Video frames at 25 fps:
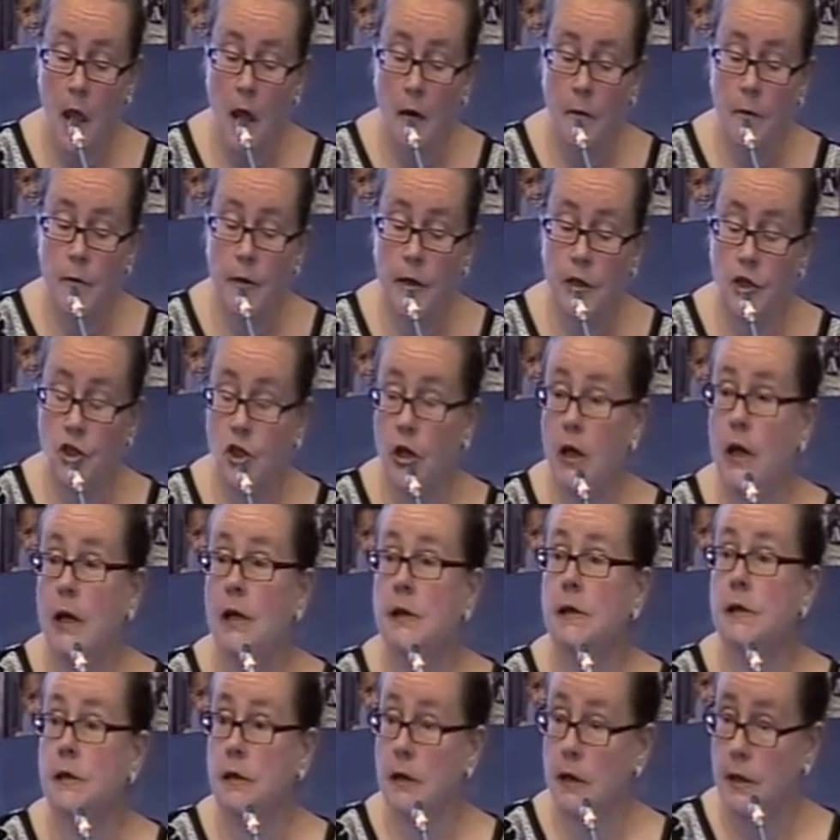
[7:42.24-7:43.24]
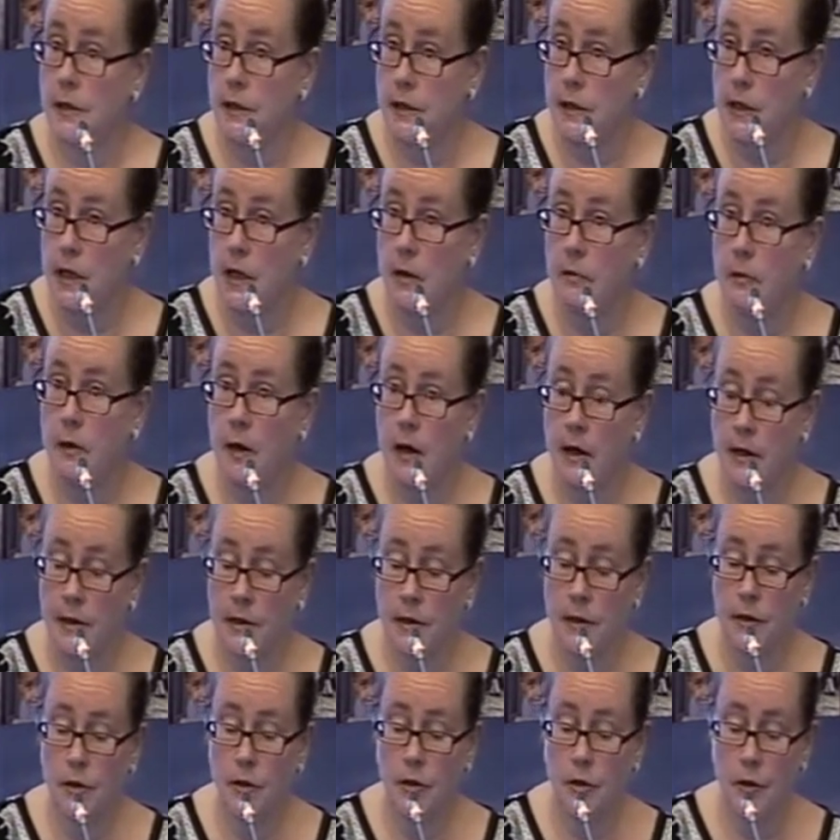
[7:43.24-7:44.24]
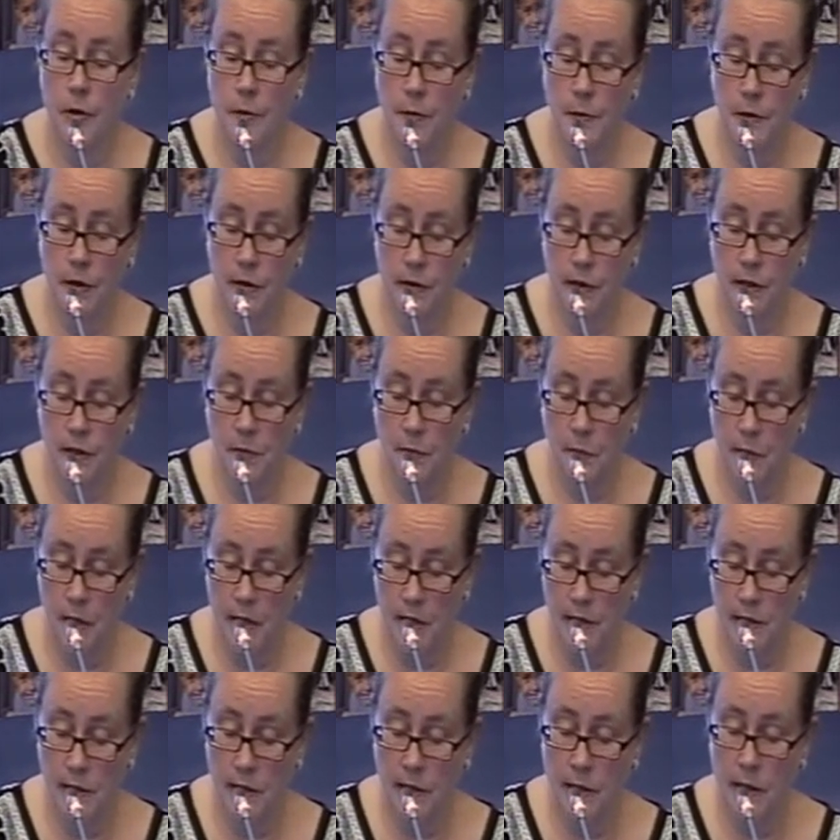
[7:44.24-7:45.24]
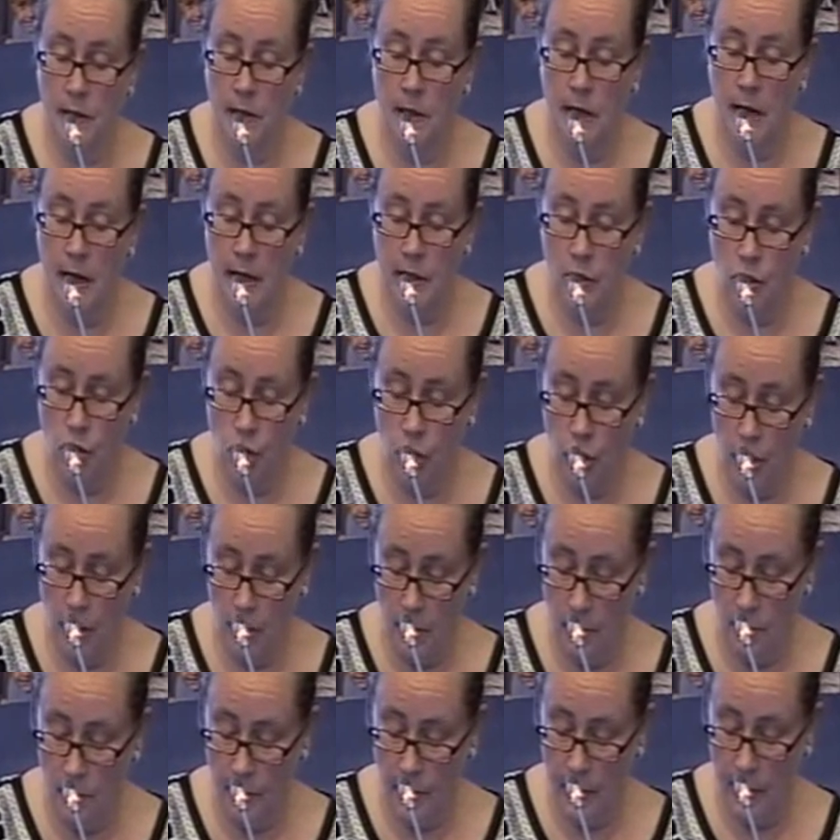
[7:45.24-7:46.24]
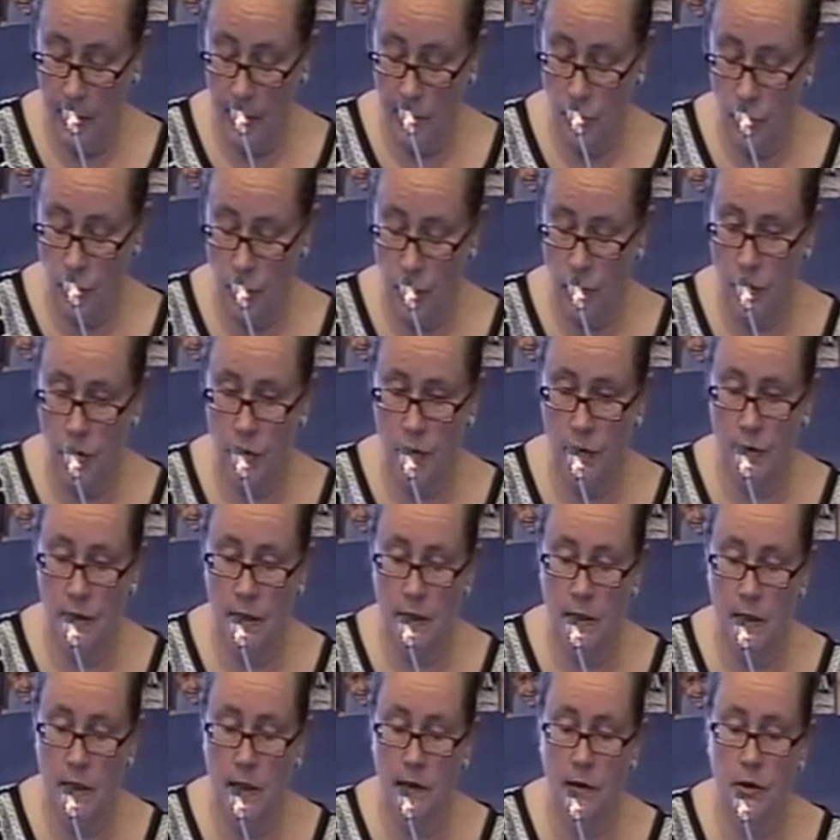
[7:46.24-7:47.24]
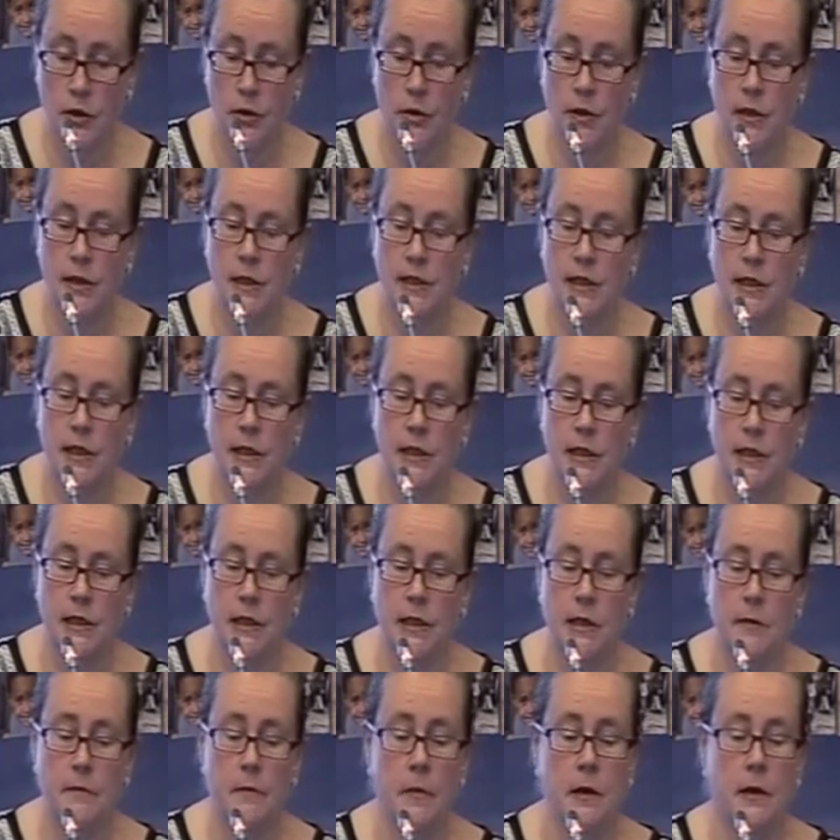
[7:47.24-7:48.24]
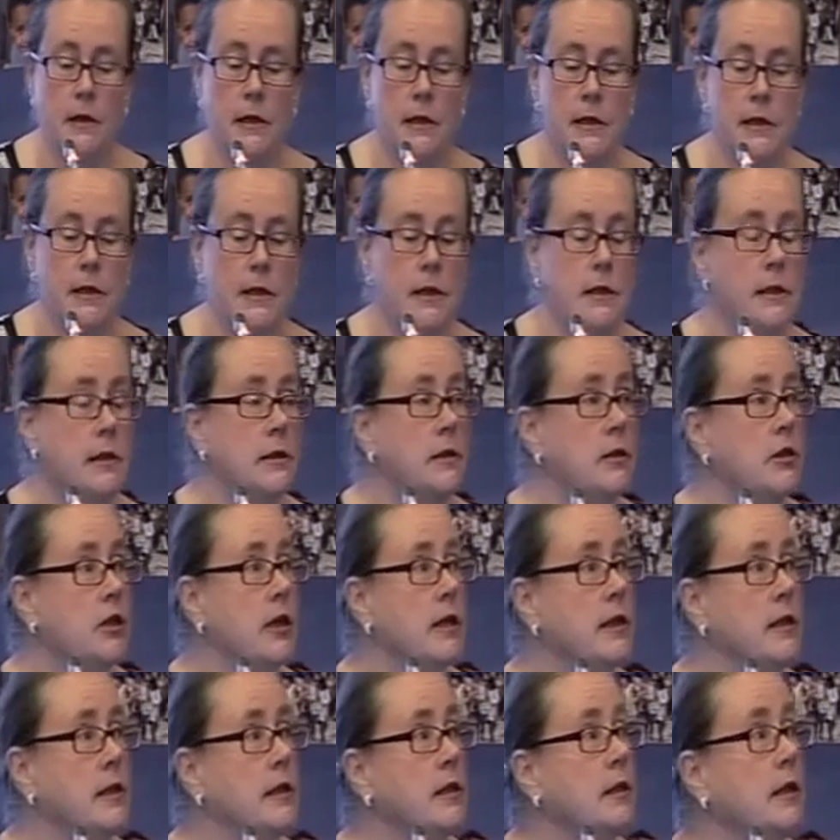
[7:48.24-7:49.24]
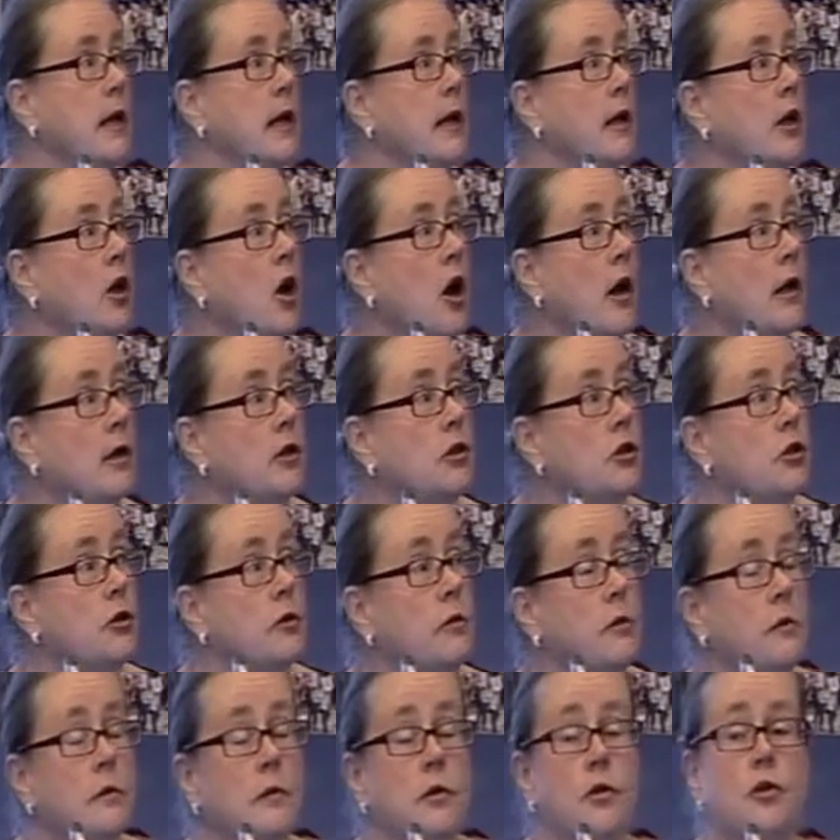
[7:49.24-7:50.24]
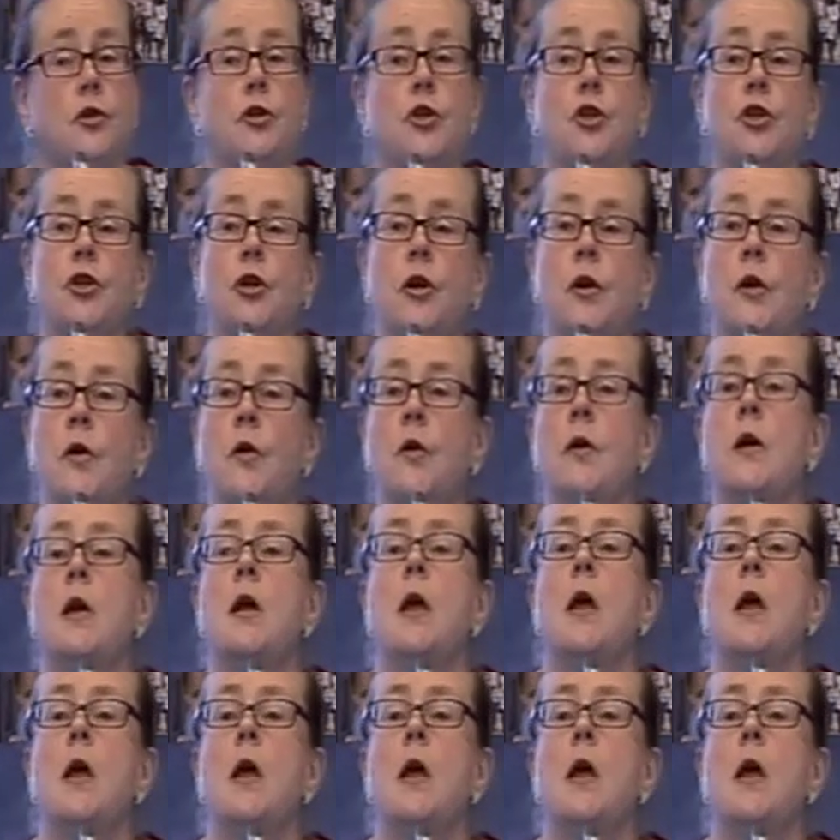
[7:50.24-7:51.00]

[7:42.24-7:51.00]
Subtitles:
which is a stable isotope, so it's present in nature. We introduce it into the system, and this is just a cartoon to show